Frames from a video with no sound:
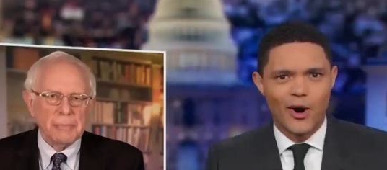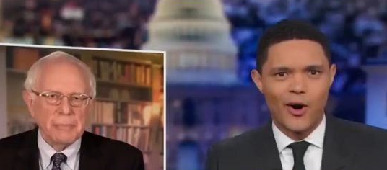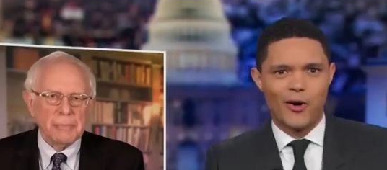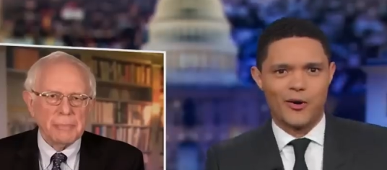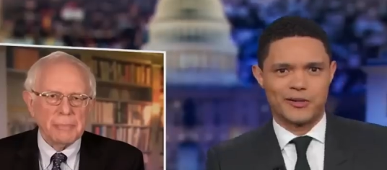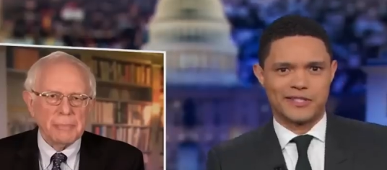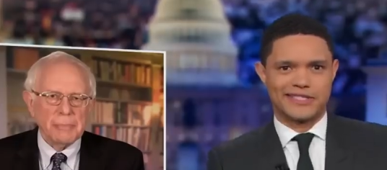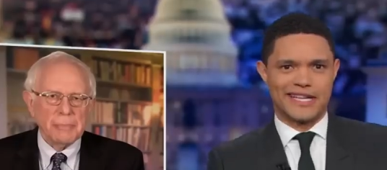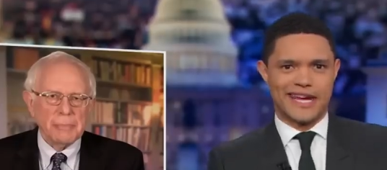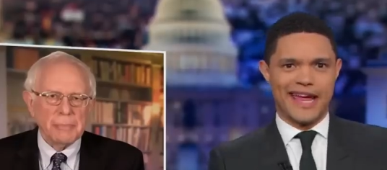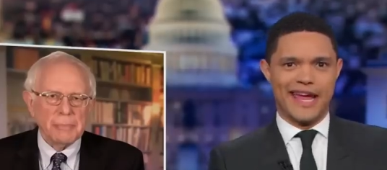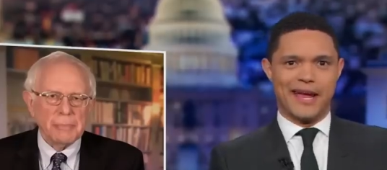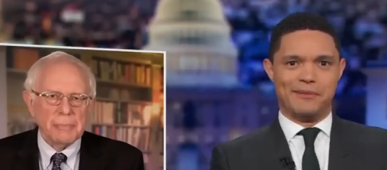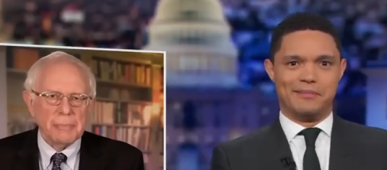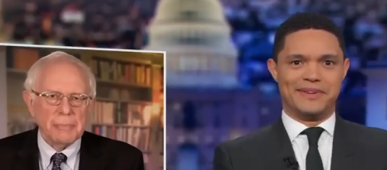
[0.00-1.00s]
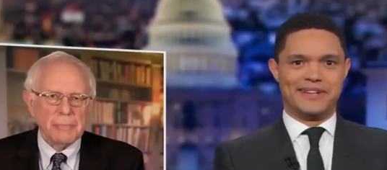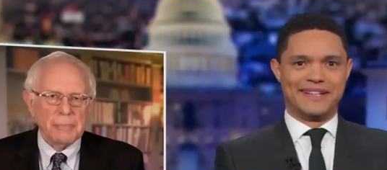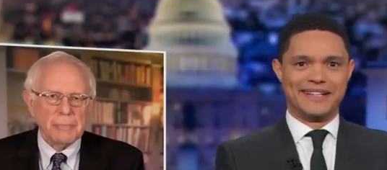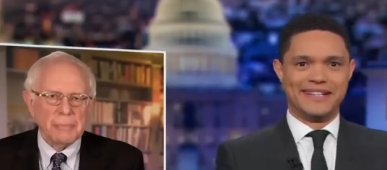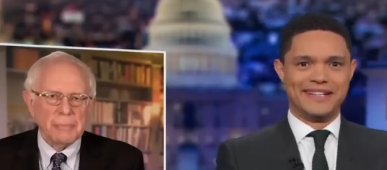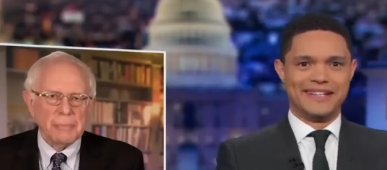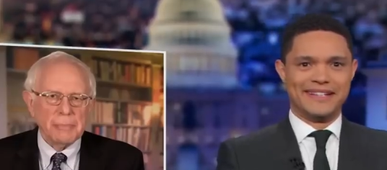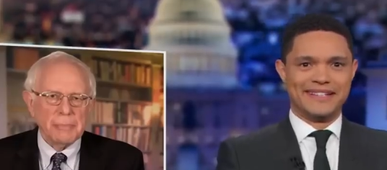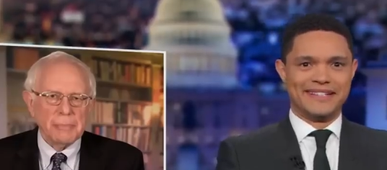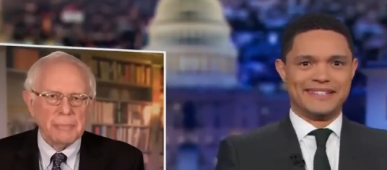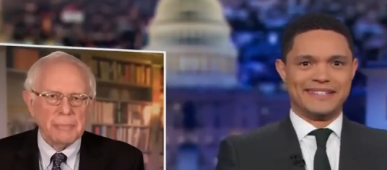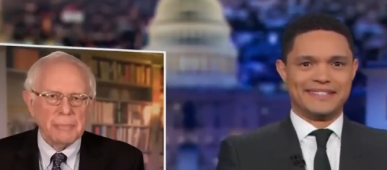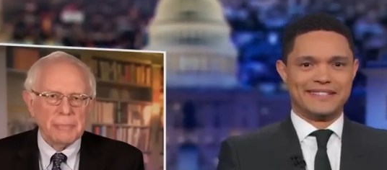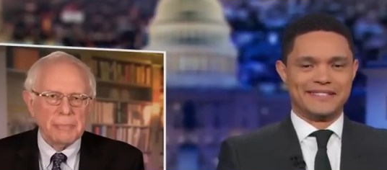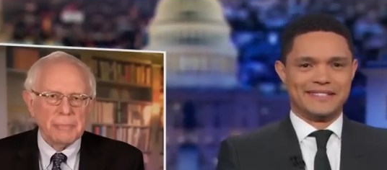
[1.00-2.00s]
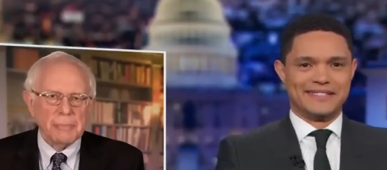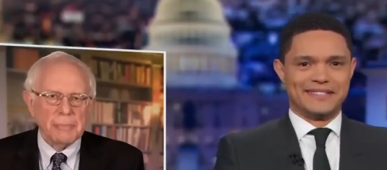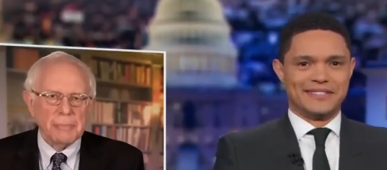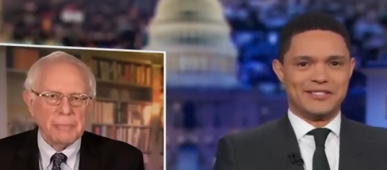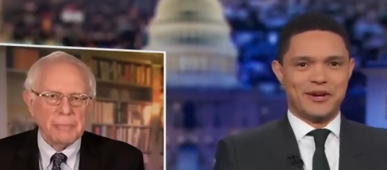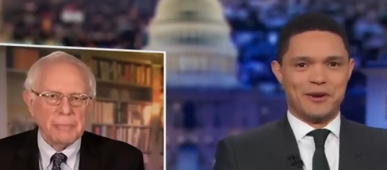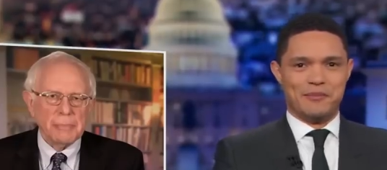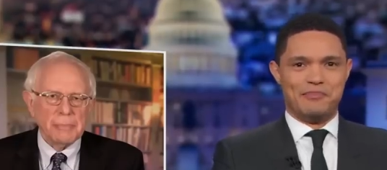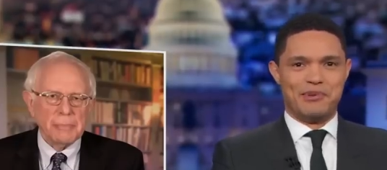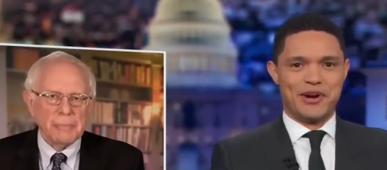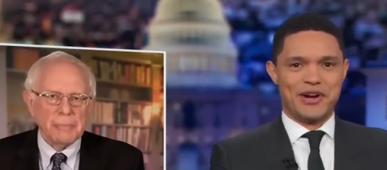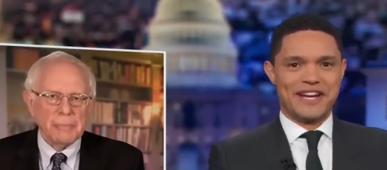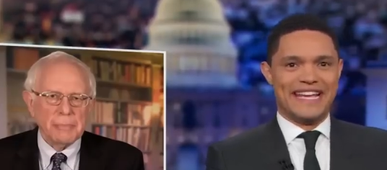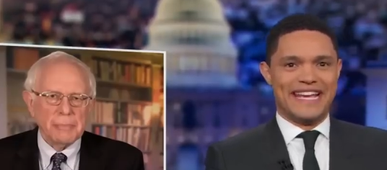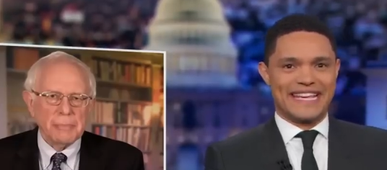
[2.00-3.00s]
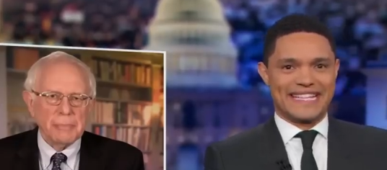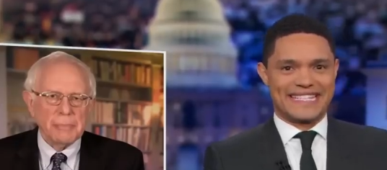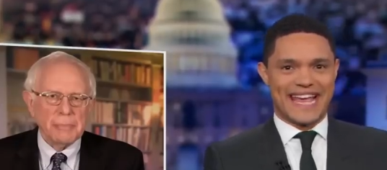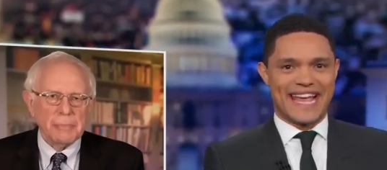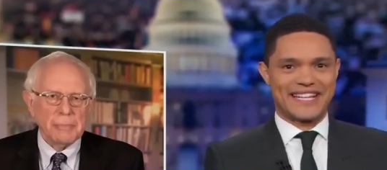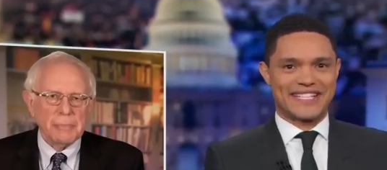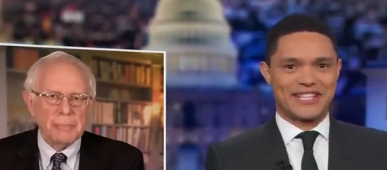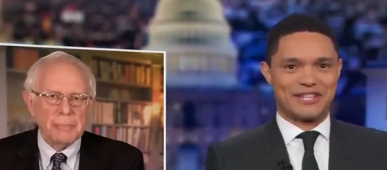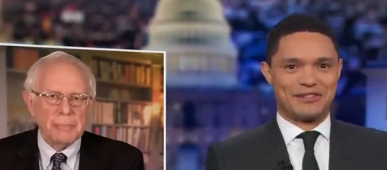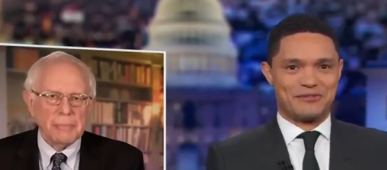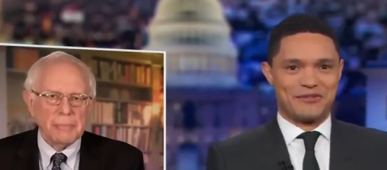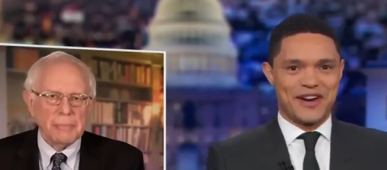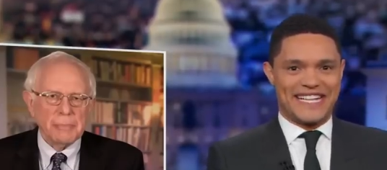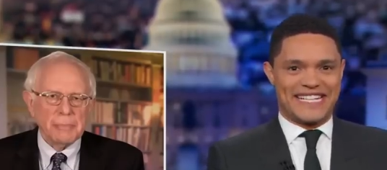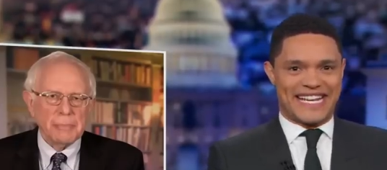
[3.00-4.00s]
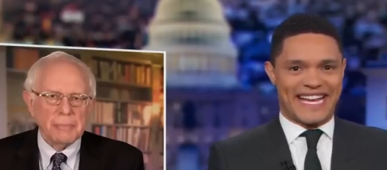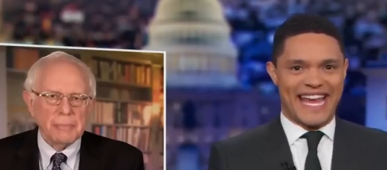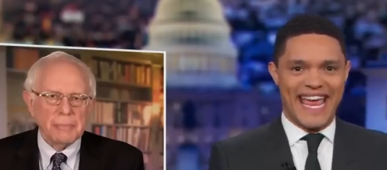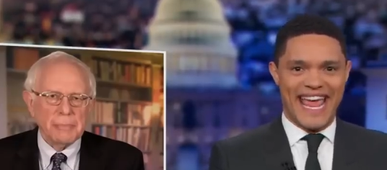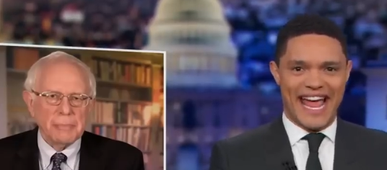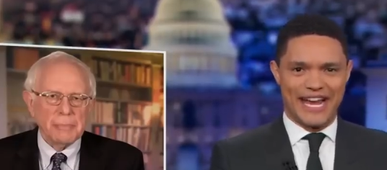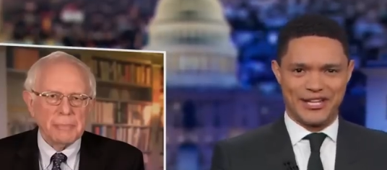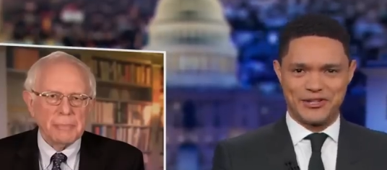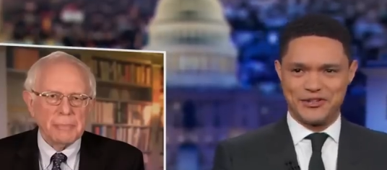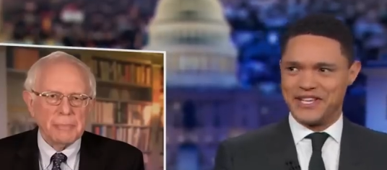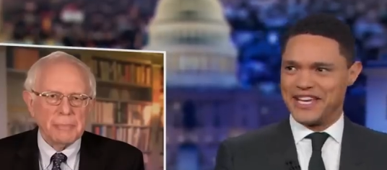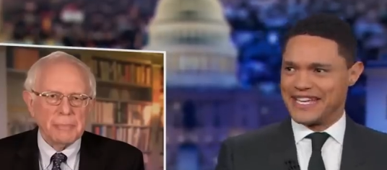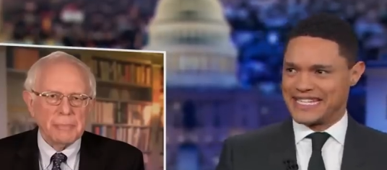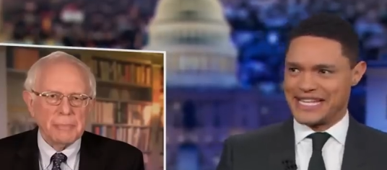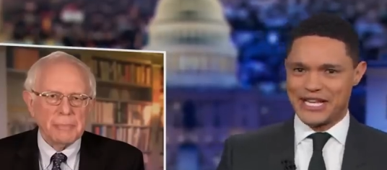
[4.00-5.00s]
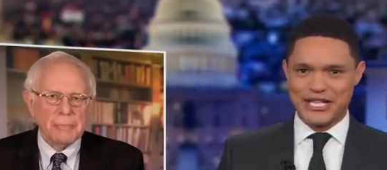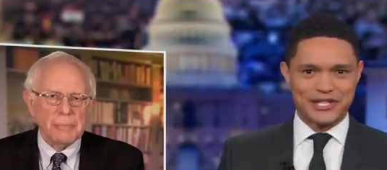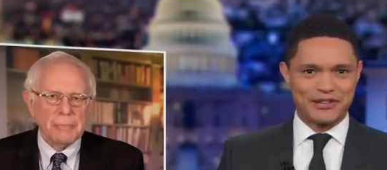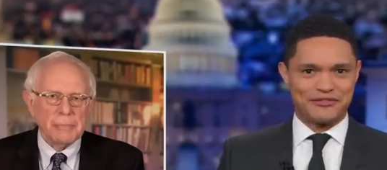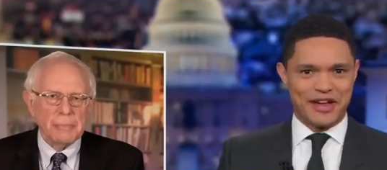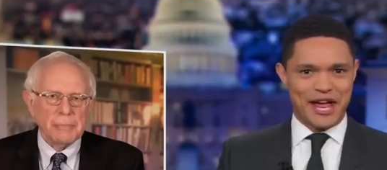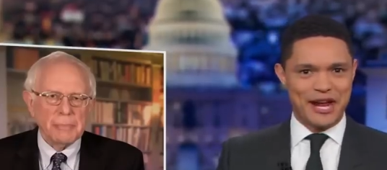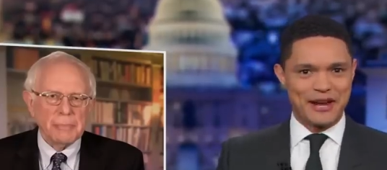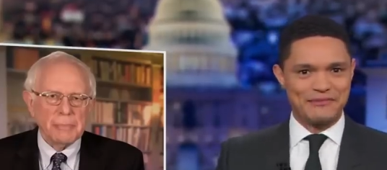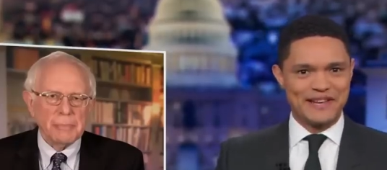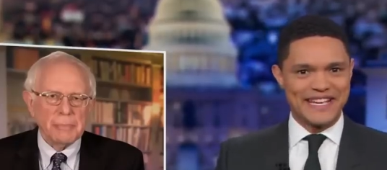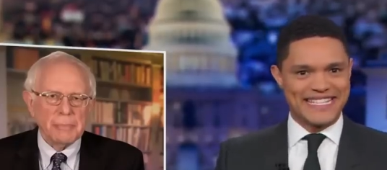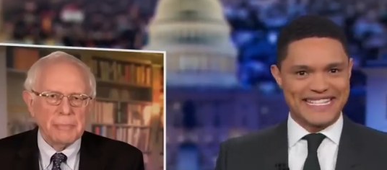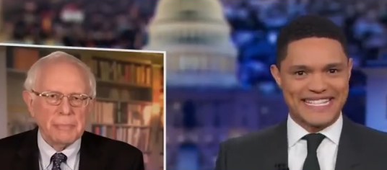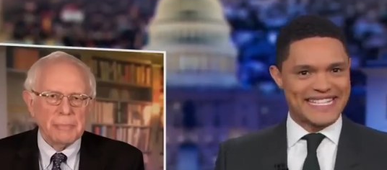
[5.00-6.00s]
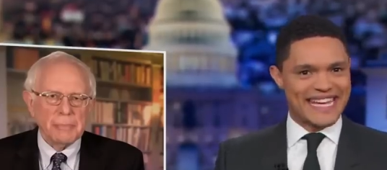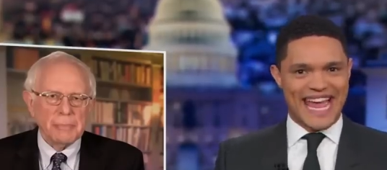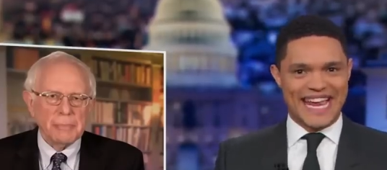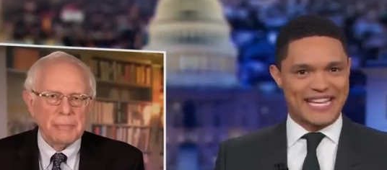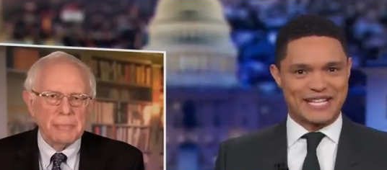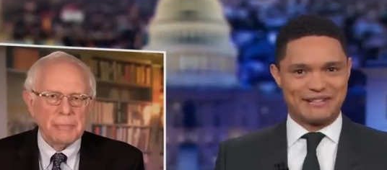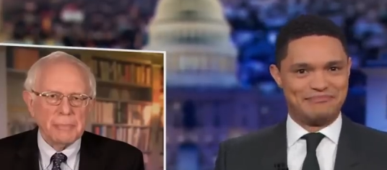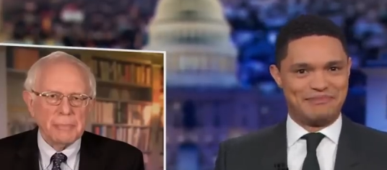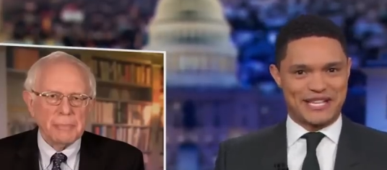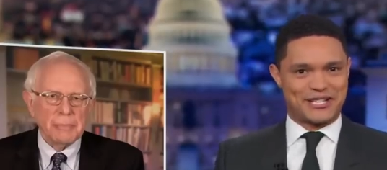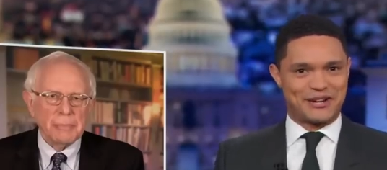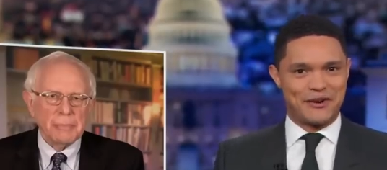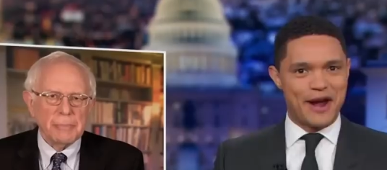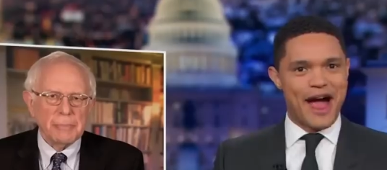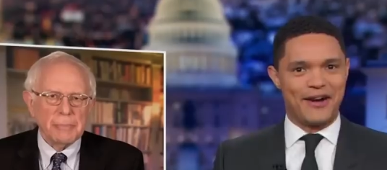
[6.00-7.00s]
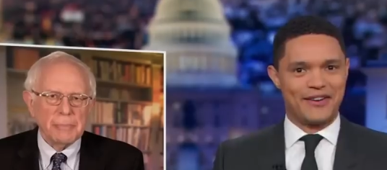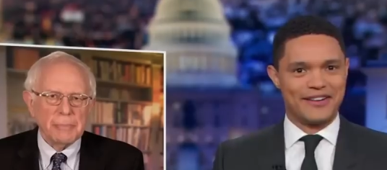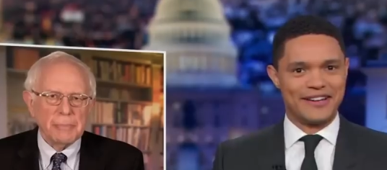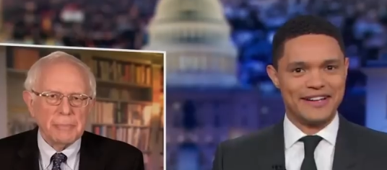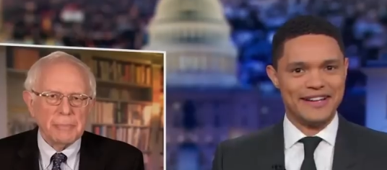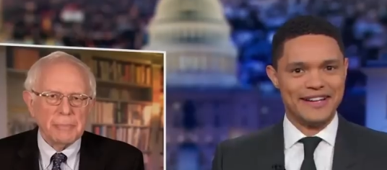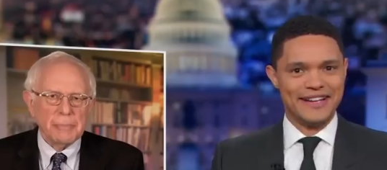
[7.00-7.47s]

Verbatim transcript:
Speaker 1: Oh, damn. Yo, Bernie has entered the race. And did you hear his list of enemies? This guy doesn't mess around.